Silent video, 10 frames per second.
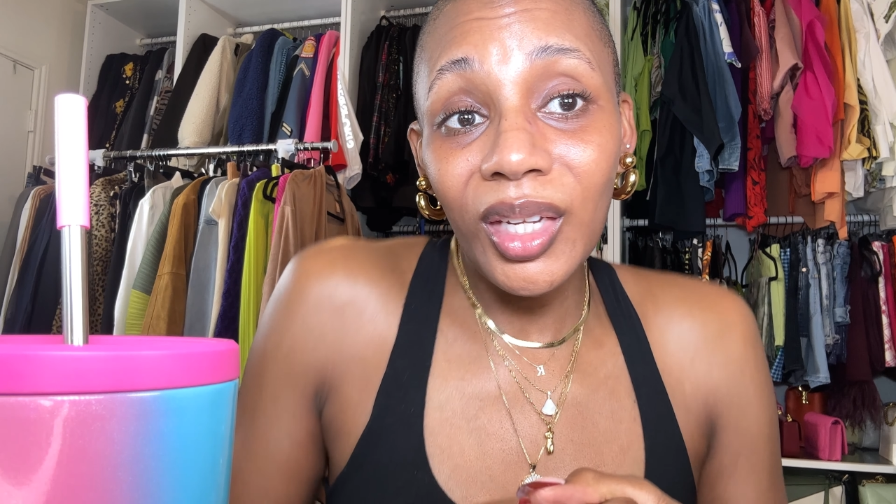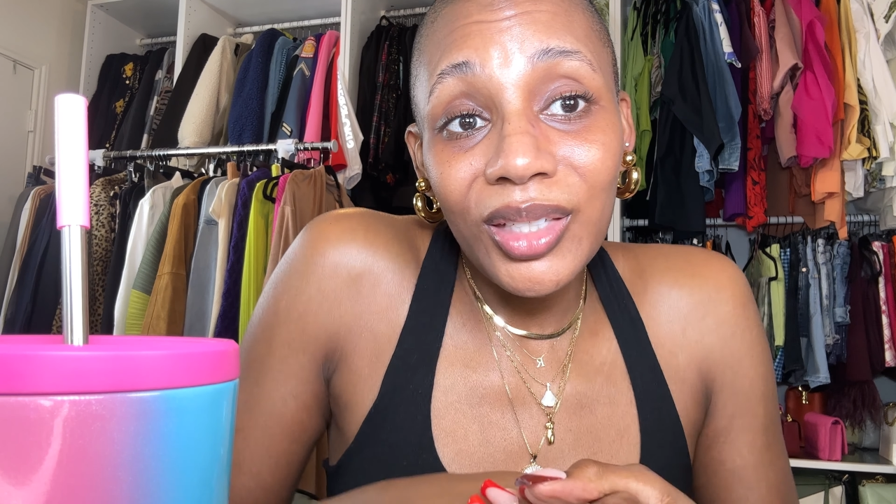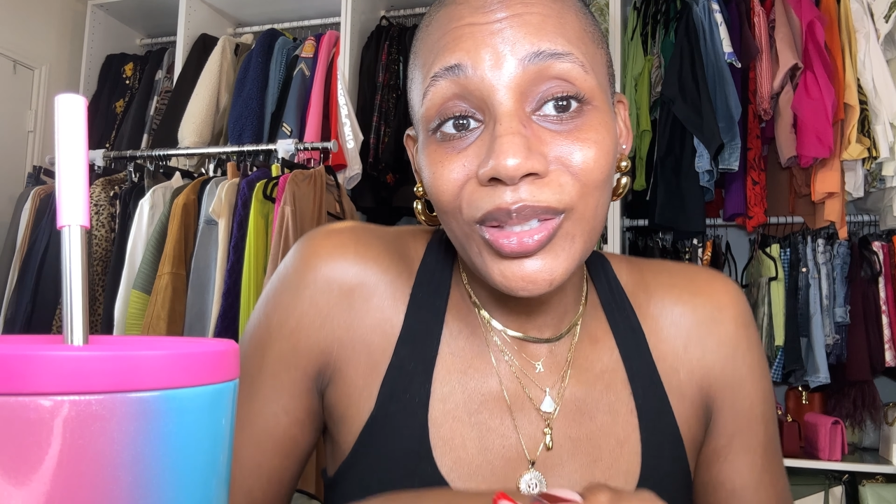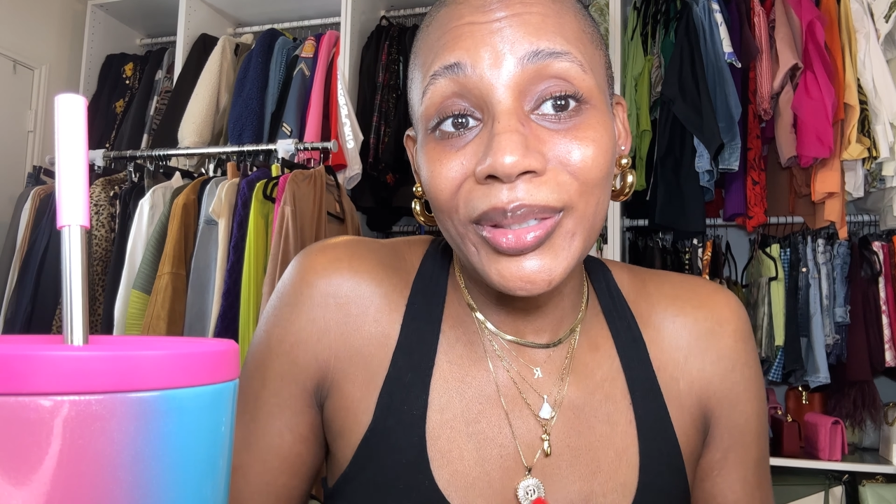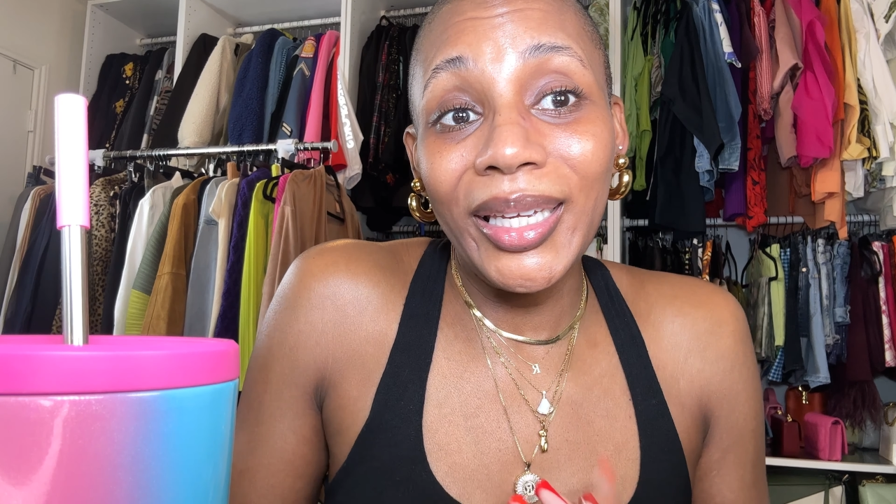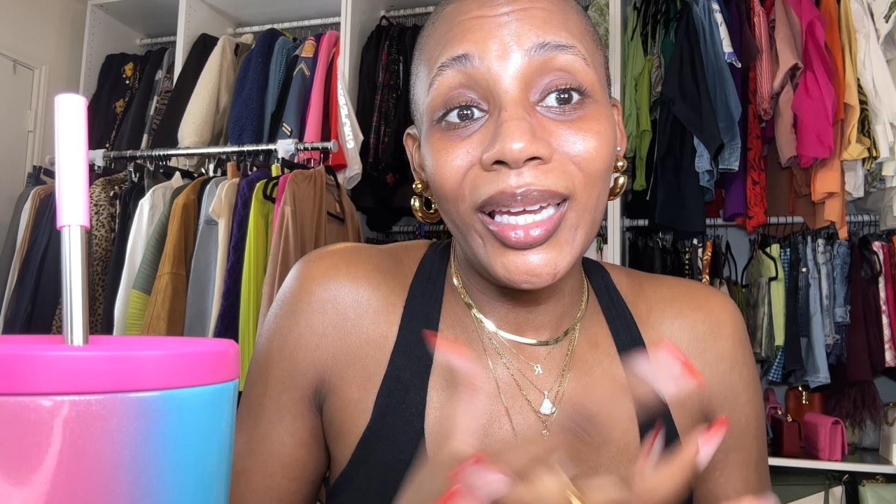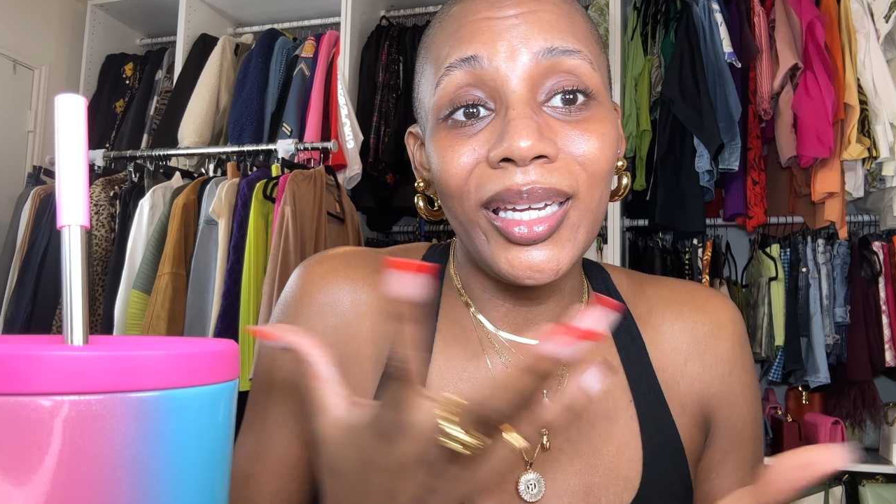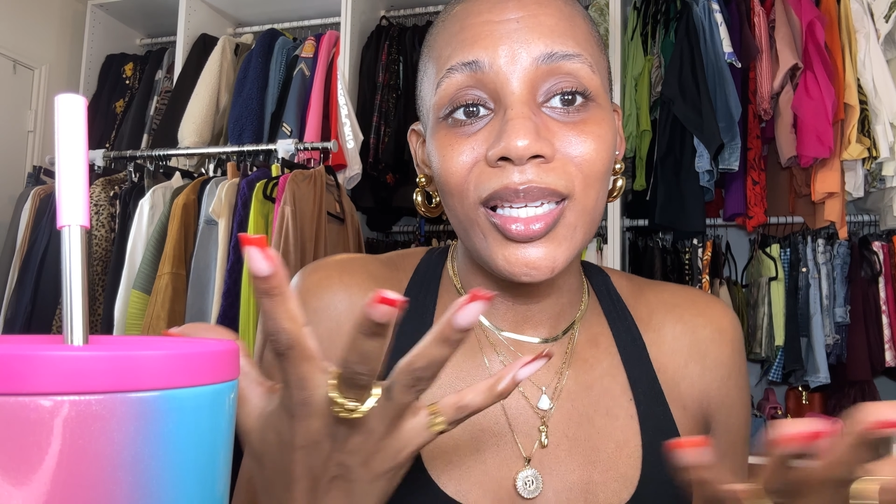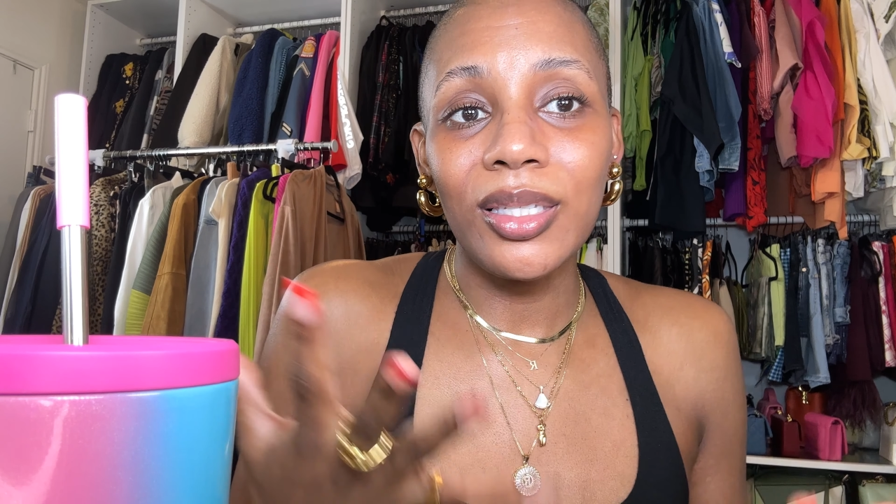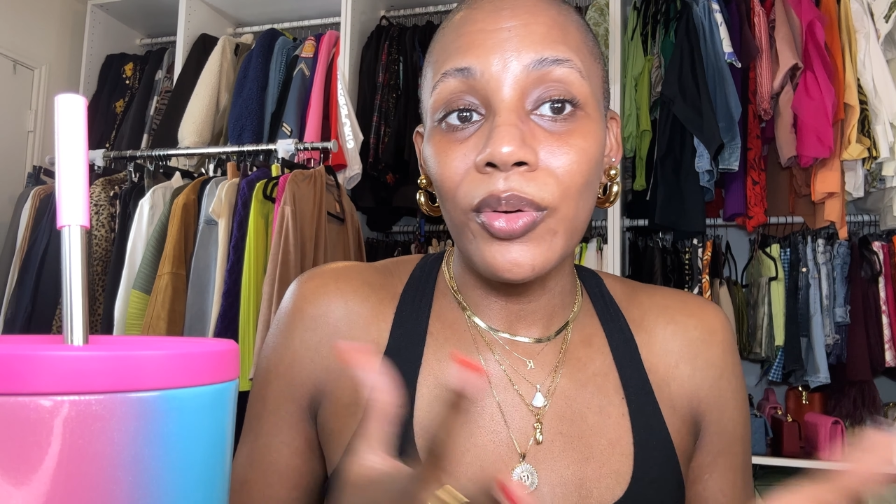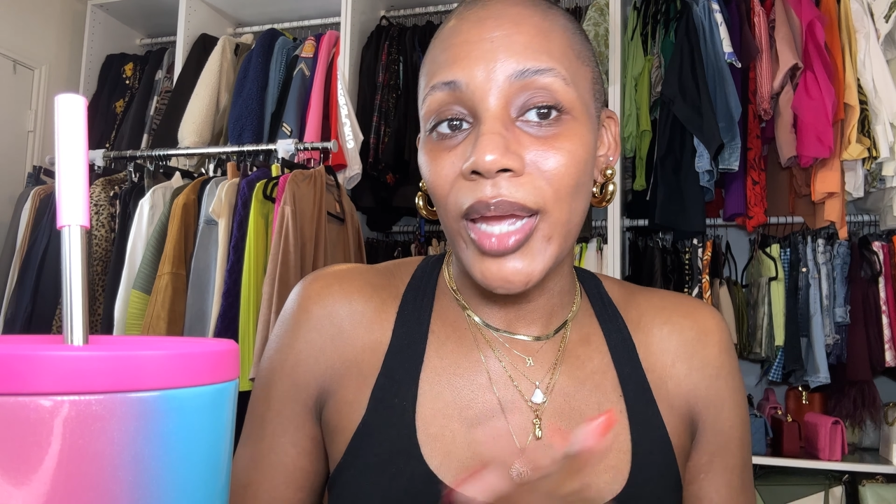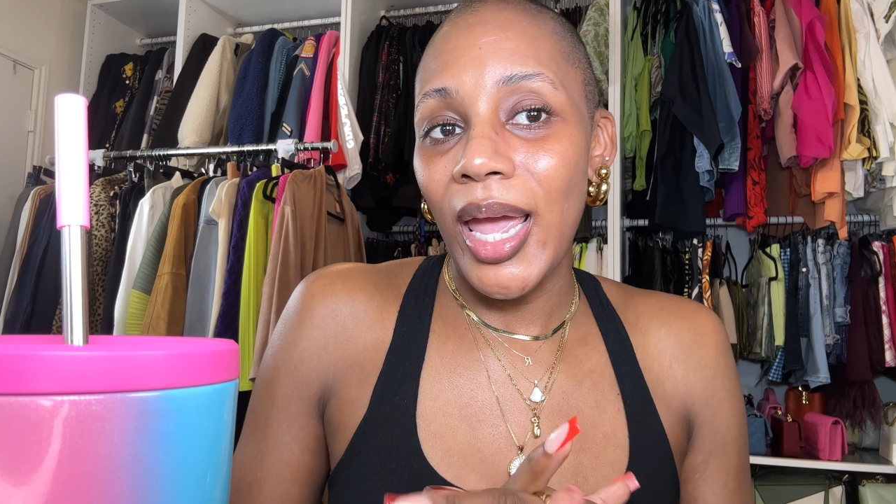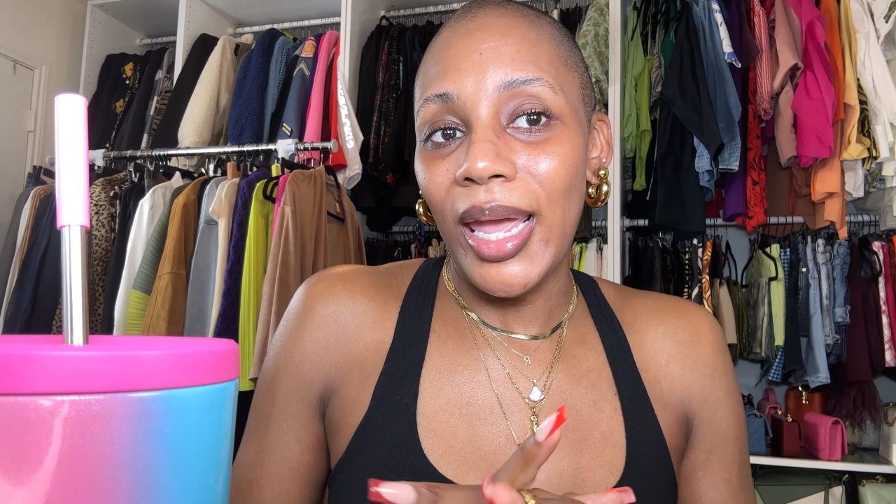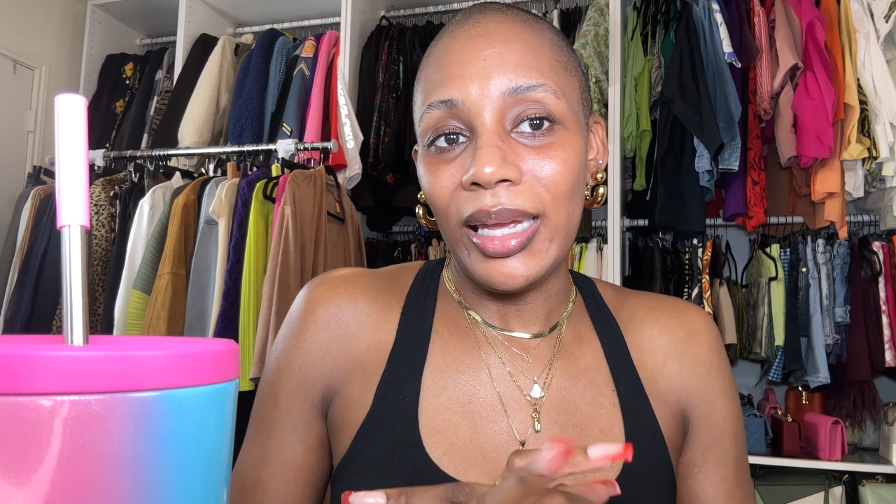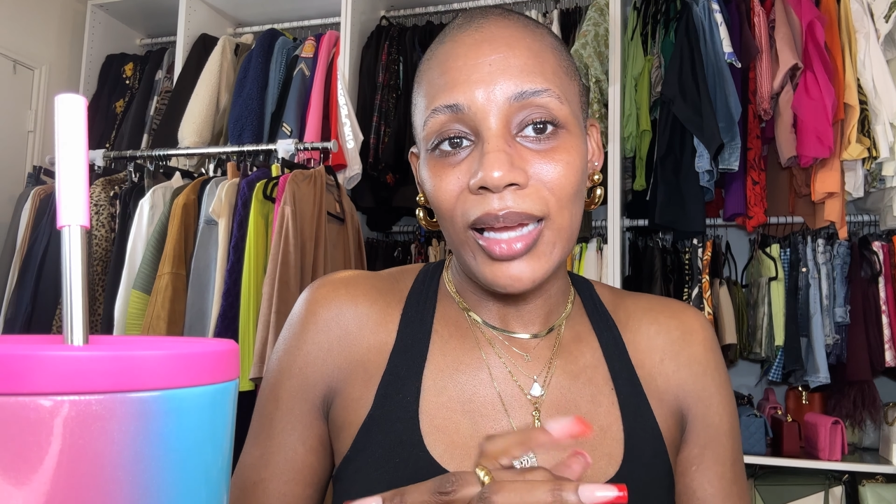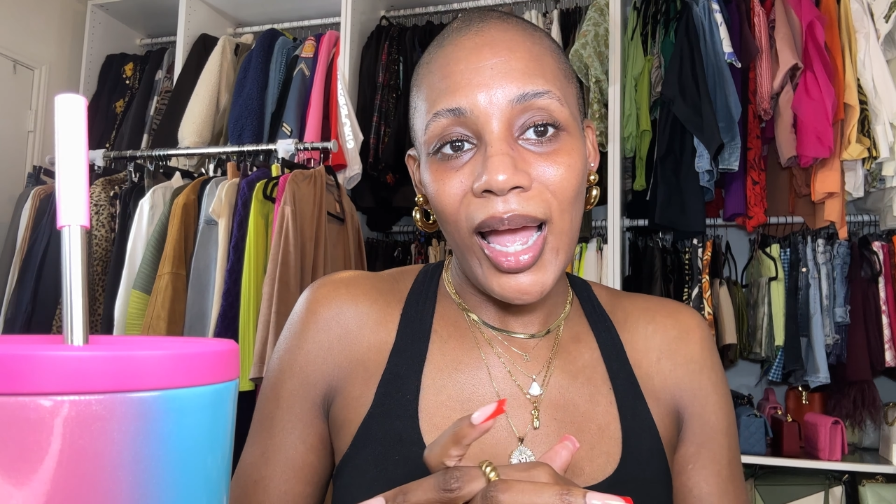yeah, it's okay.